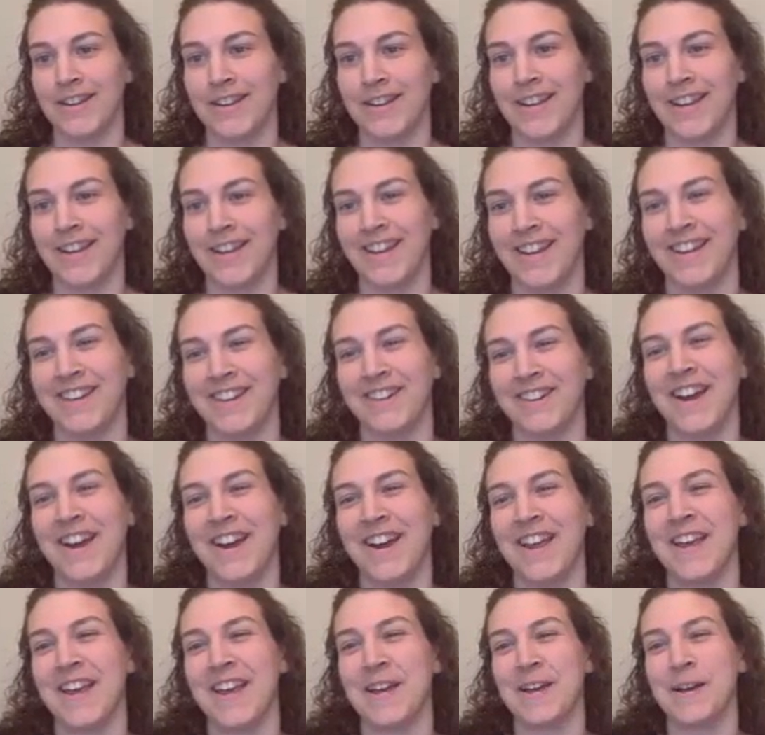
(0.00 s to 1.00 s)
Here I
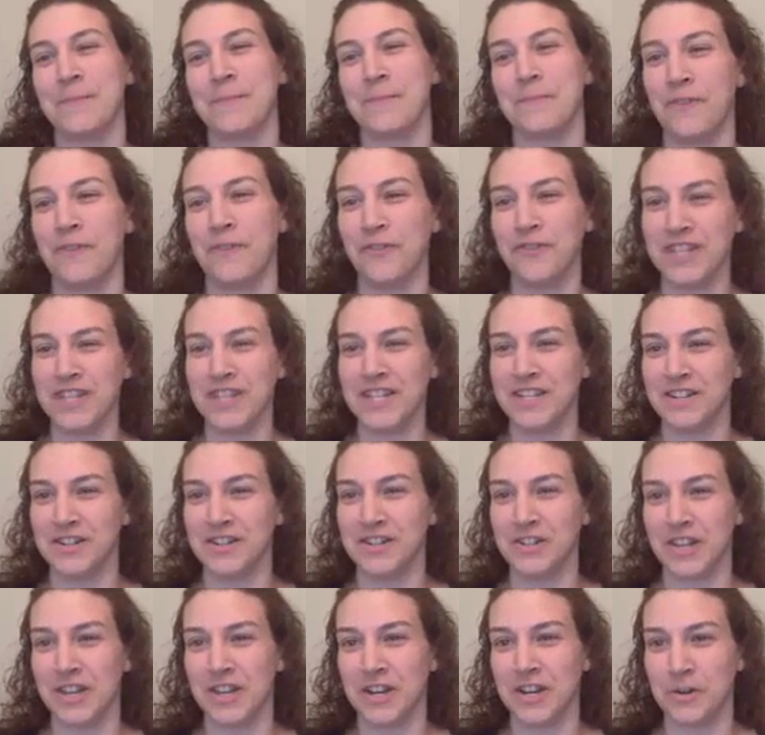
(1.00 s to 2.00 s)
am 15 years
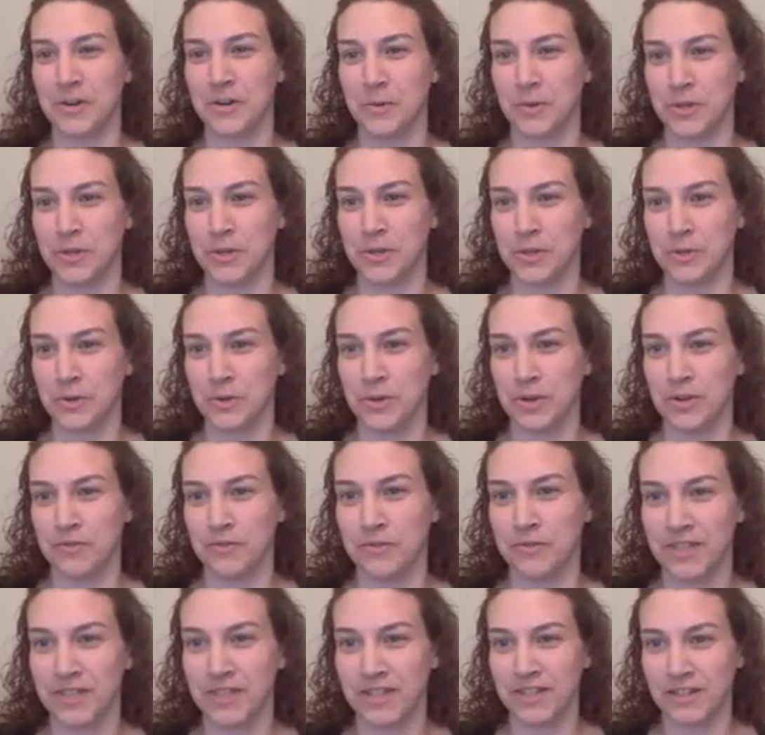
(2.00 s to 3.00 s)
later with a degree in
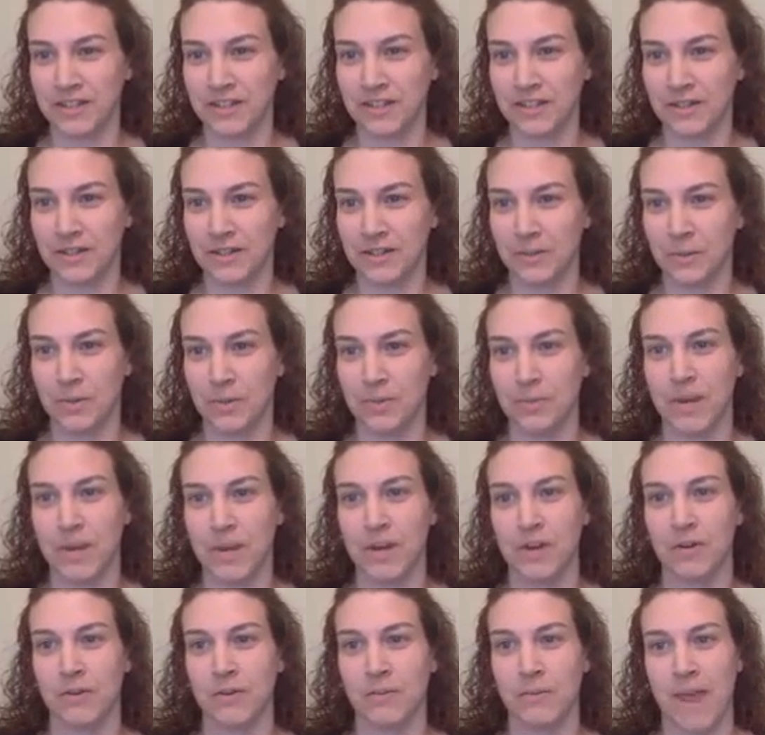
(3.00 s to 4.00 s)
physics with a
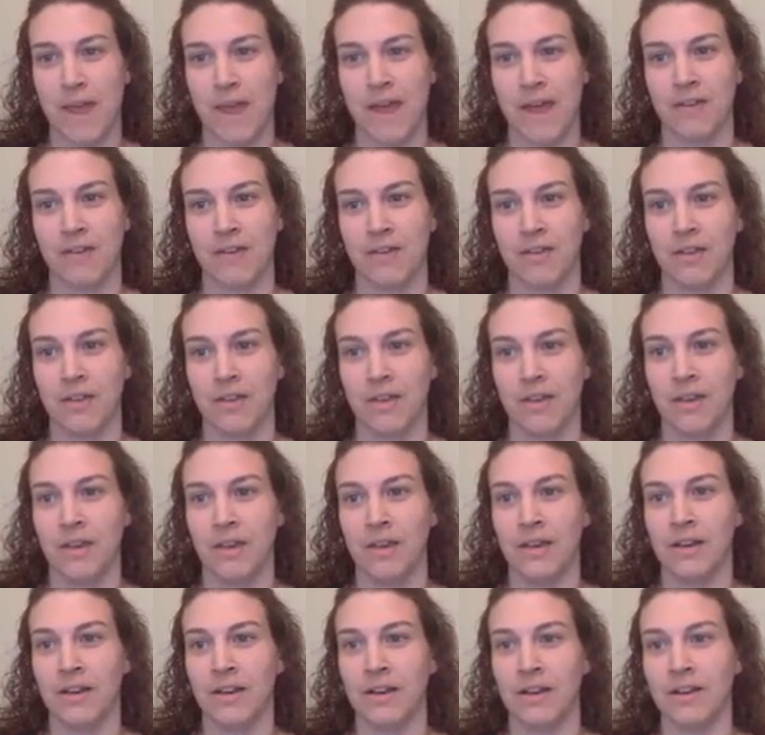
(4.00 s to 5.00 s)
minor in math.
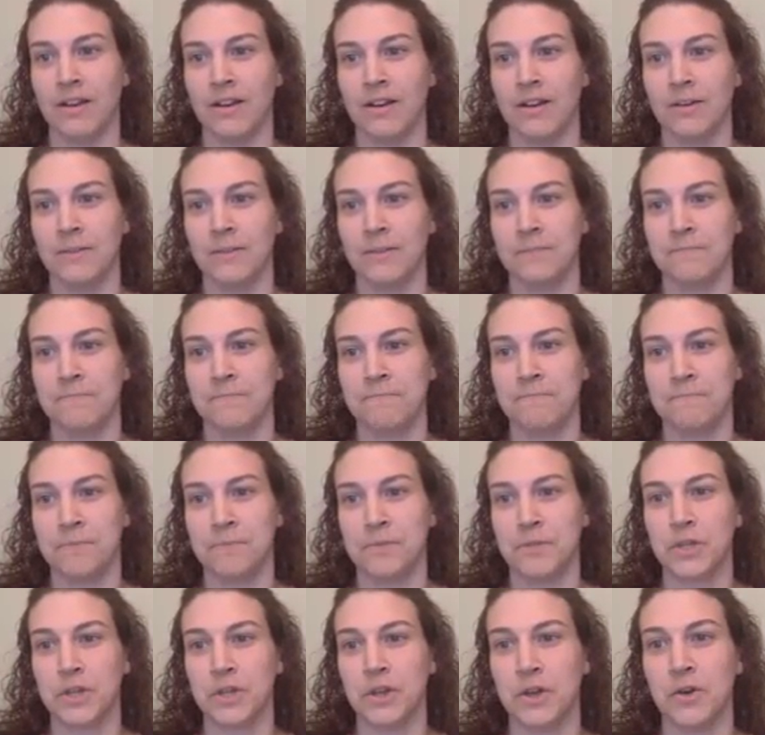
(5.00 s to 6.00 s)

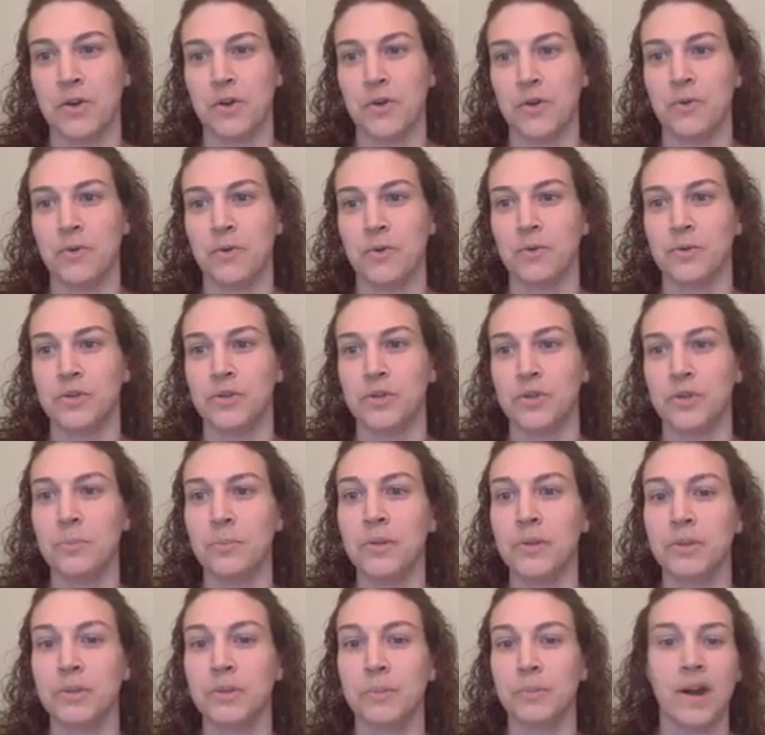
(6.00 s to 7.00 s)
So don't be
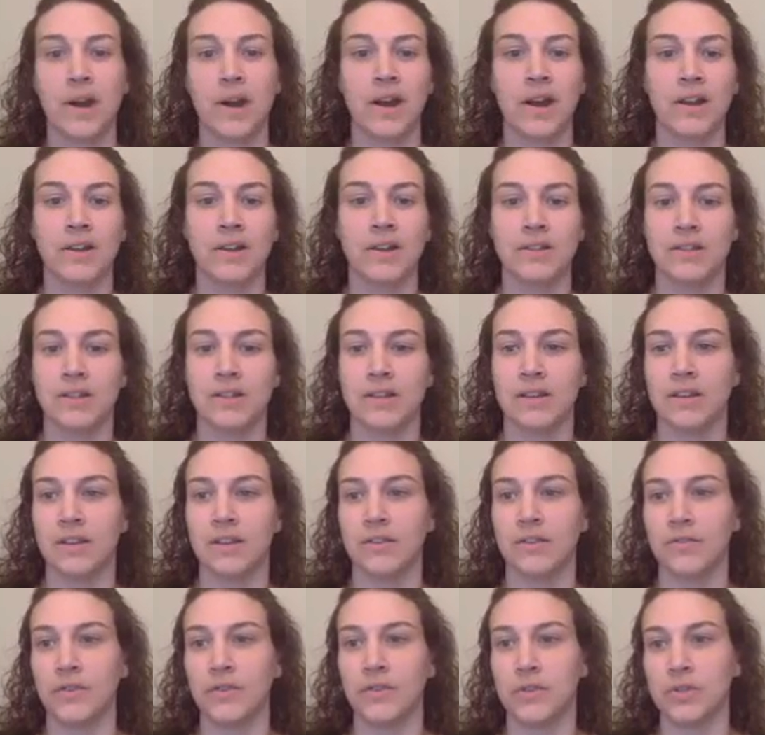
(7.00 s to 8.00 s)
surprised
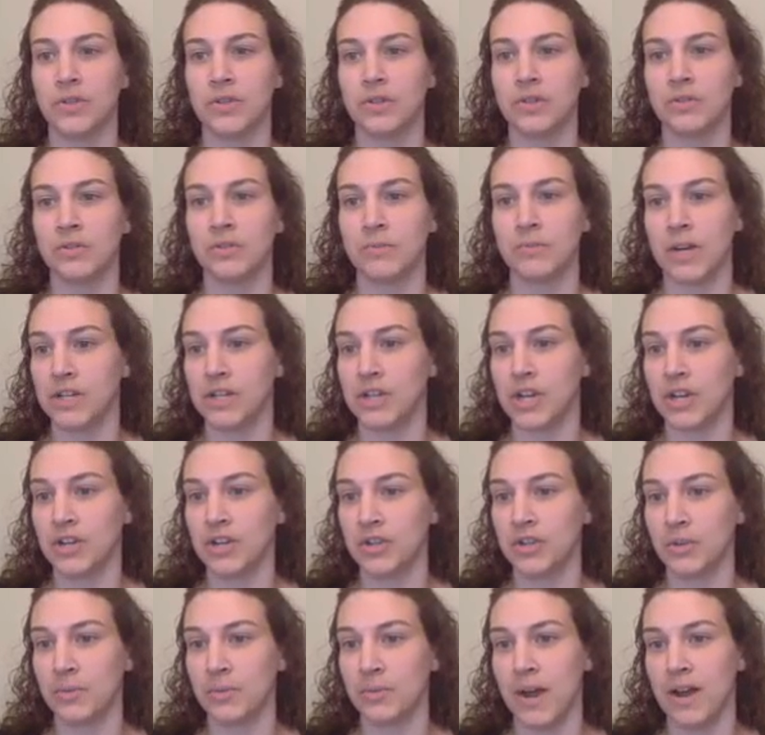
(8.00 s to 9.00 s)
if your student might change
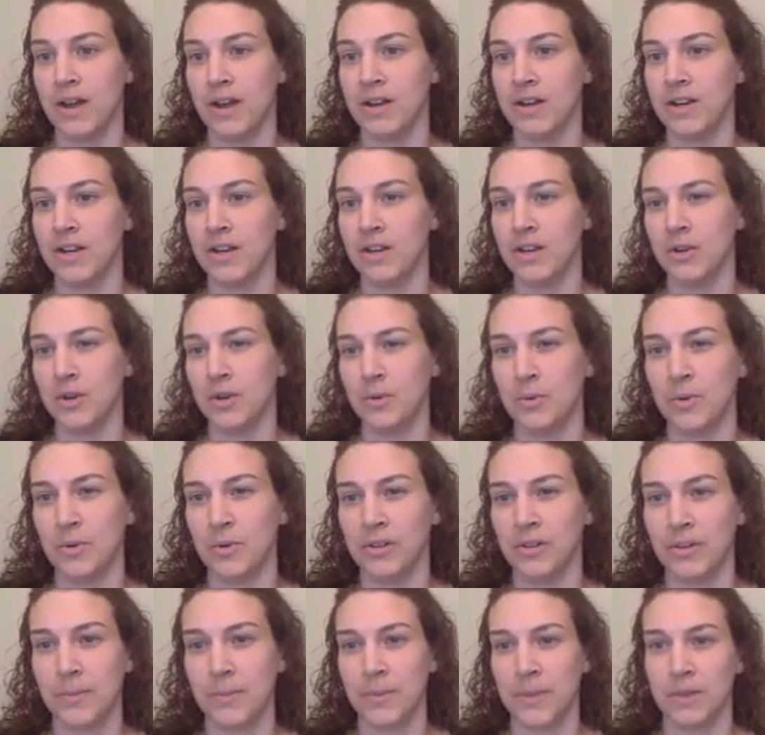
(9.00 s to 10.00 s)
their mind, and you don't want to
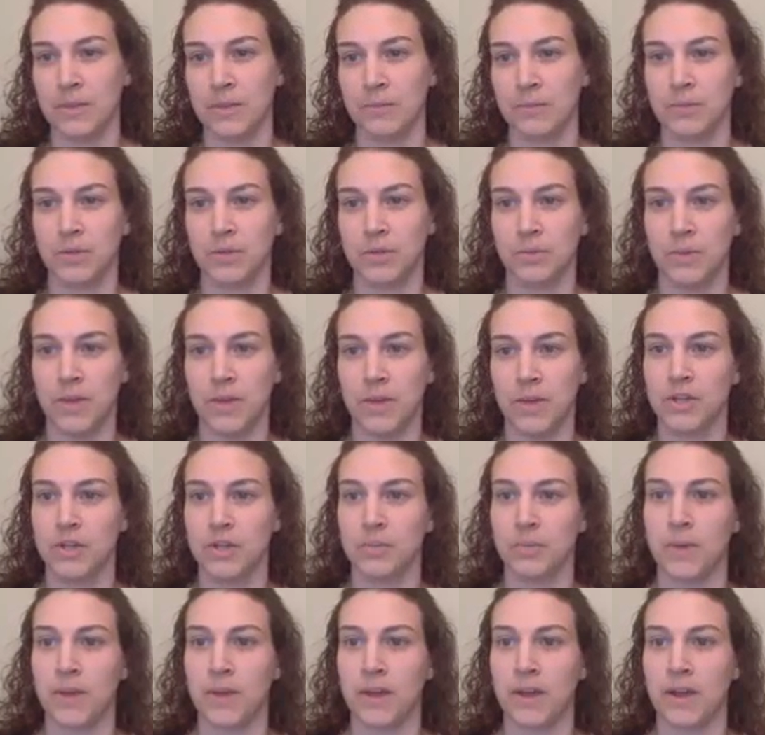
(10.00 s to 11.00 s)
limit them too much
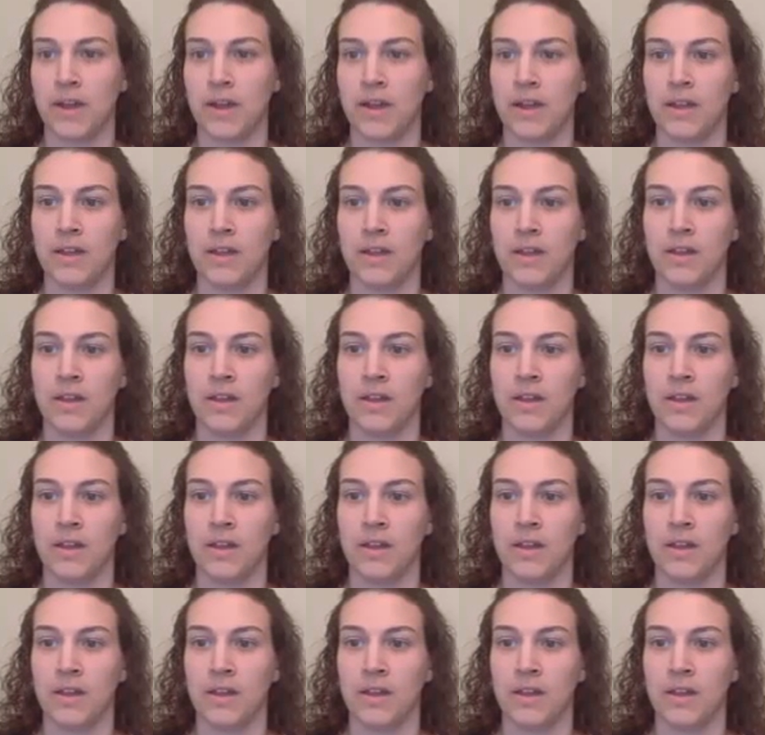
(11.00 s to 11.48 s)
by